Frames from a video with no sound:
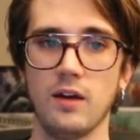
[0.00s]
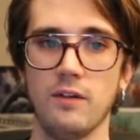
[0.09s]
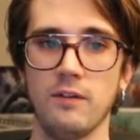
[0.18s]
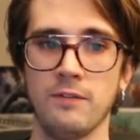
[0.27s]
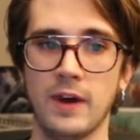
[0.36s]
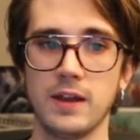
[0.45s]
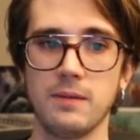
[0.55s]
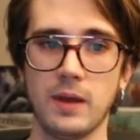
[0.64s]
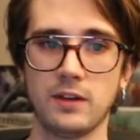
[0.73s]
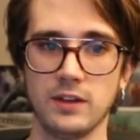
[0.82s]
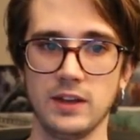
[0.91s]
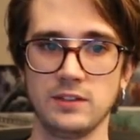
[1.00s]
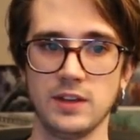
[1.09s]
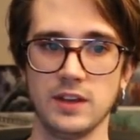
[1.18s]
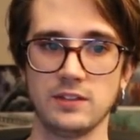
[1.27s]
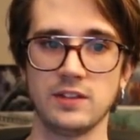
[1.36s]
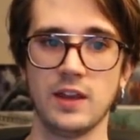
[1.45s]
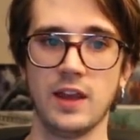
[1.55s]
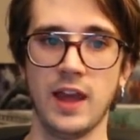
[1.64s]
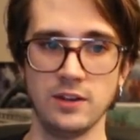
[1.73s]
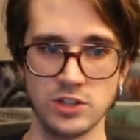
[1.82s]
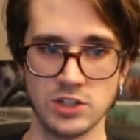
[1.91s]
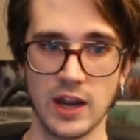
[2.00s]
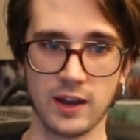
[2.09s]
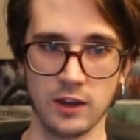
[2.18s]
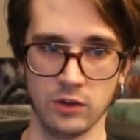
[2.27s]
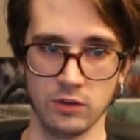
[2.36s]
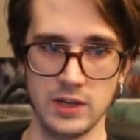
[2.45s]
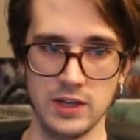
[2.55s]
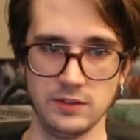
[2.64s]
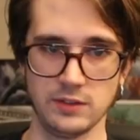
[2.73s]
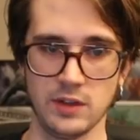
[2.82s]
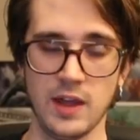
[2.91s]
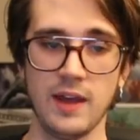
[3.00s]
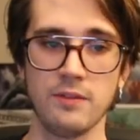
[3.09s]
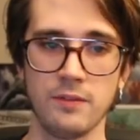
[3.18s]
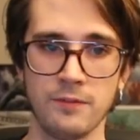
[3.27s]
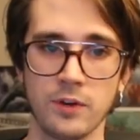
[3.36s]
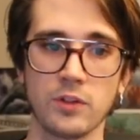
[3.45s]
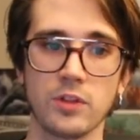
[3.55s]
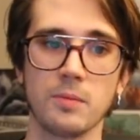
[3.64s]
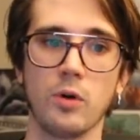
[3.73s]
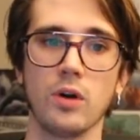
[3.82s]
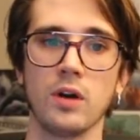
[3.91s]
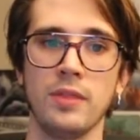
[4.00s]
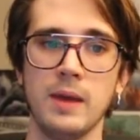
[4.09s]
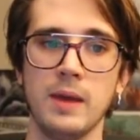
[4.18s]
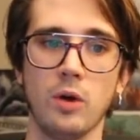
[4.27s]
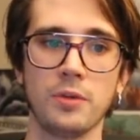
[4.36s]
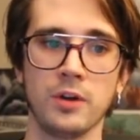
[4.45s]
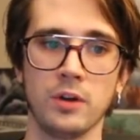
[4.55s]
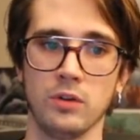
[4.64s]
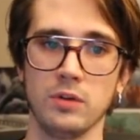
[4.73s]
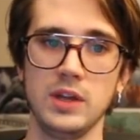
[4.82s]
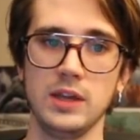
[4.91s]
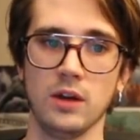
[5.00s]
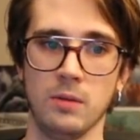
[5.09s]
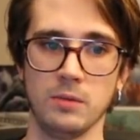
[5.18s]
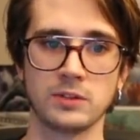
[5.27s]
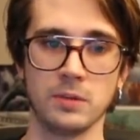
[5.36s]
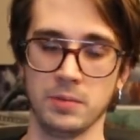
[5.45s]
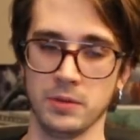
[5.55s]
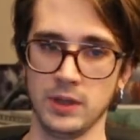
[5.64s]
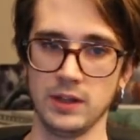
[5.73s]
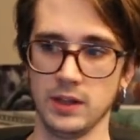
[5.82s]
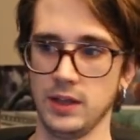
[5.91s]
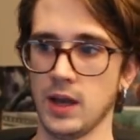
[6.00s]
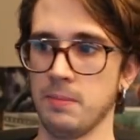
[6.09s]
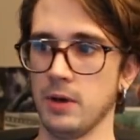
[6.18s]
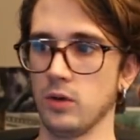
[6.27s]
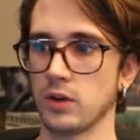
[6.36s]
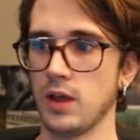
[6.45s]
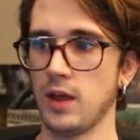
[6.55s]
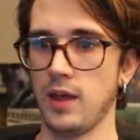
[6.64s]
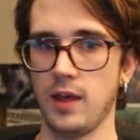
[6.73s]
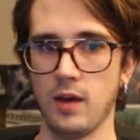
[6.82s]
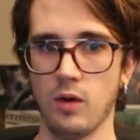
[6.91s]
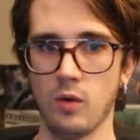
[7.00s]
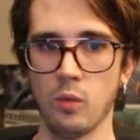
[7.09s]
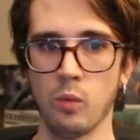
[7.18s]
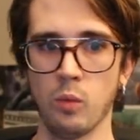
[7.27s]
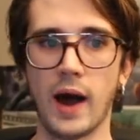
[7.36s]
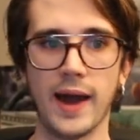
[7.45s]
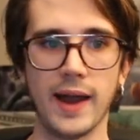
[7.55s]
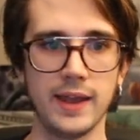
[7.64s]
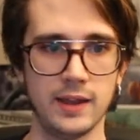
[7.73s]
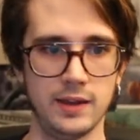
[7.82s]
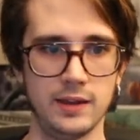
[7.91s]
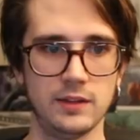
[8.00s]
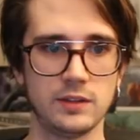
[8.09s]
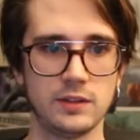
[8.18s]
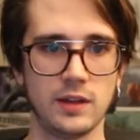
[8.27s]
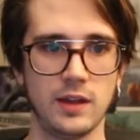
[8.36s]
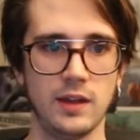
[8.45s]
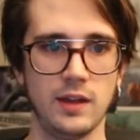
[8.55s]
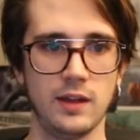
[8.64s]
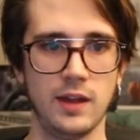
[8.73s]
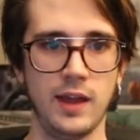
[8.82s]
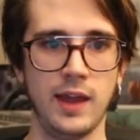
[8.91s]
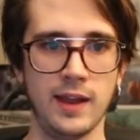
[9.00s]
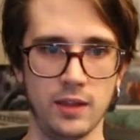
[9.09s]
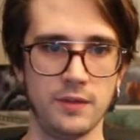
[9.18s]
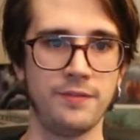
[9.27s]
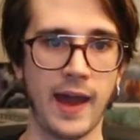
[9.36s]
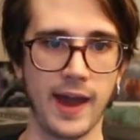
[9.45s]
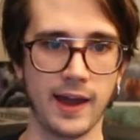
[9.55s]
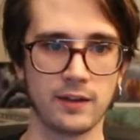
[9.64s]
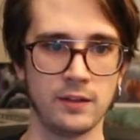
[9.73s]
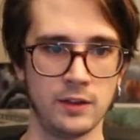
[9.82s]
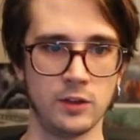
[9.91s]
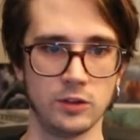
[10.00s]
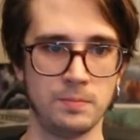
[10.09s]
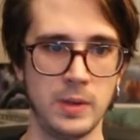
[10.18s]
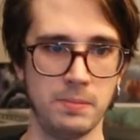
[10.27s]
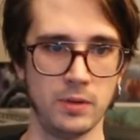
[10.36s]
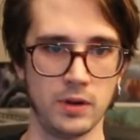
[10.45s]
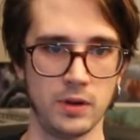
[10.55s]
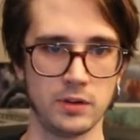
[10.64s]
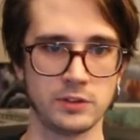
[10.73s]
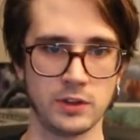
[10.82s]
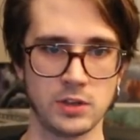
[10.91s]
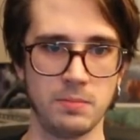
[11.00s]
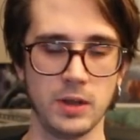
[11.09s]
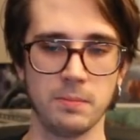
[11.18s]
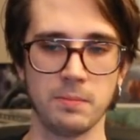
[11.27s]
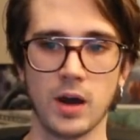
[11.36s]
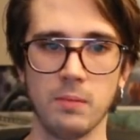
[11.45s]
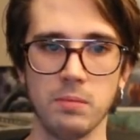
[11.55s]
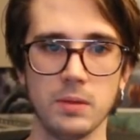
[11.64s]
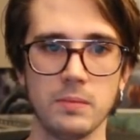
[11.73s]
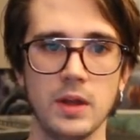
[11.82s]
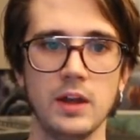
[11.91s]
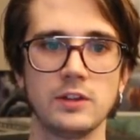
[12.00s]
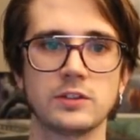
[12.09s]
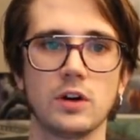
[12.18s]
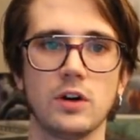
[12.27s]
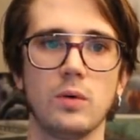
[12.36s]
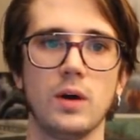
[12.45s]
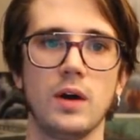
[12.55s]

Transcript: fundamentally exist, and Zizek agrees. Furthermore, they both agree almost completely about why it is and the fact that those people are such a big problem. So